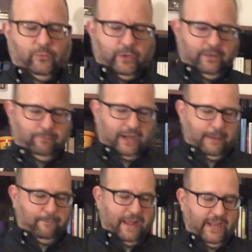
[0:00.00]
written
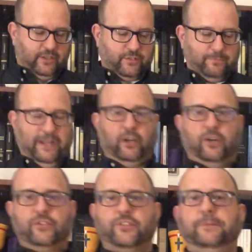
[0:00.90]
by Matt
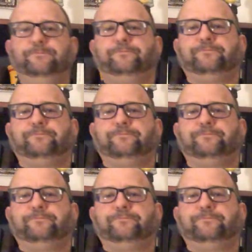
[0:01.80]
Smethurst,